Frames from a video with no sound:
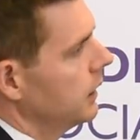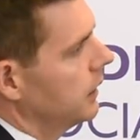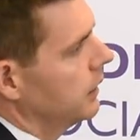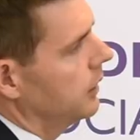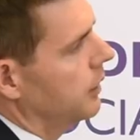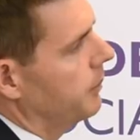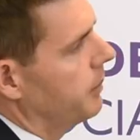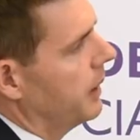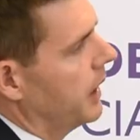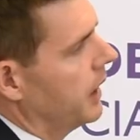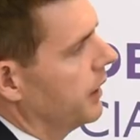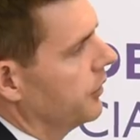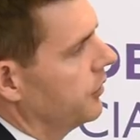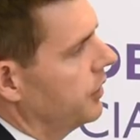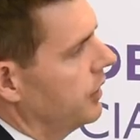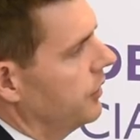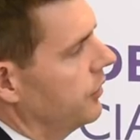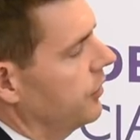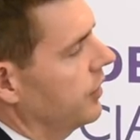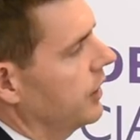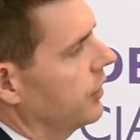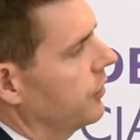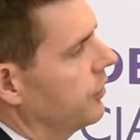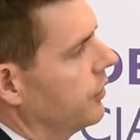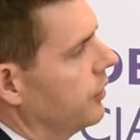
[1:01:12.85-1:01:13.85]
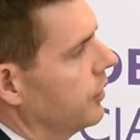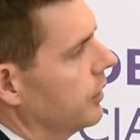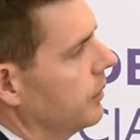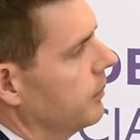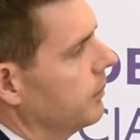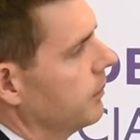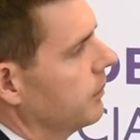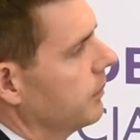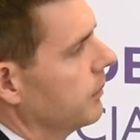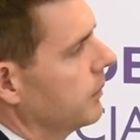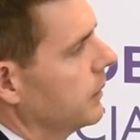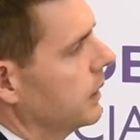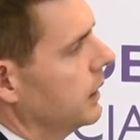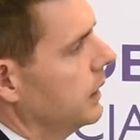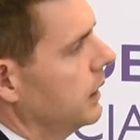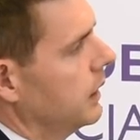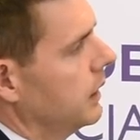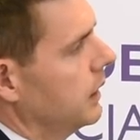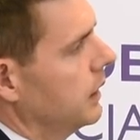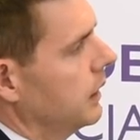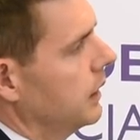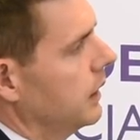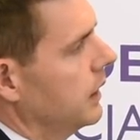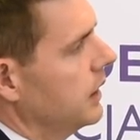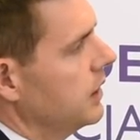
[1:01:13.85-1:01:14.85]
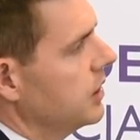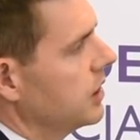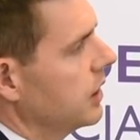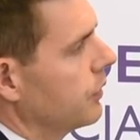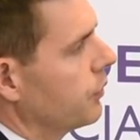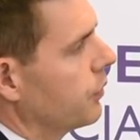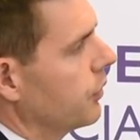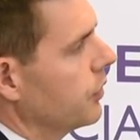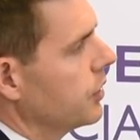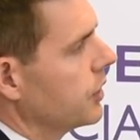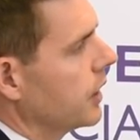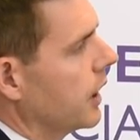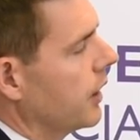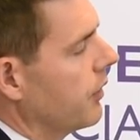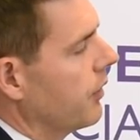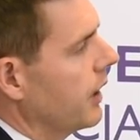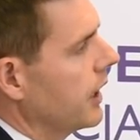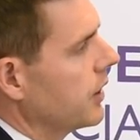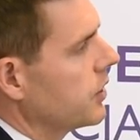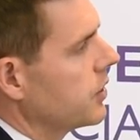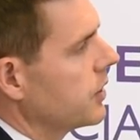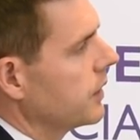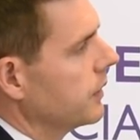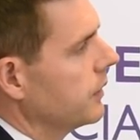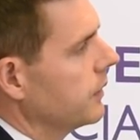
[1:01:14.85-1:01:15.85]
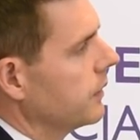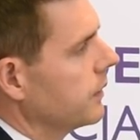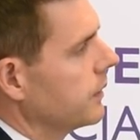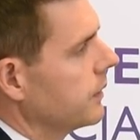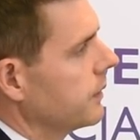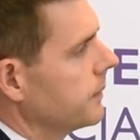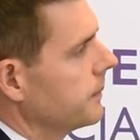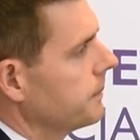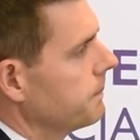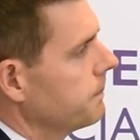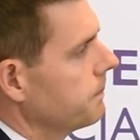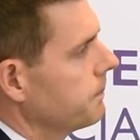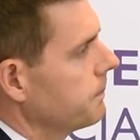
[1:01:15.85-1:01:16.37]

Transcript: the party system in different directions.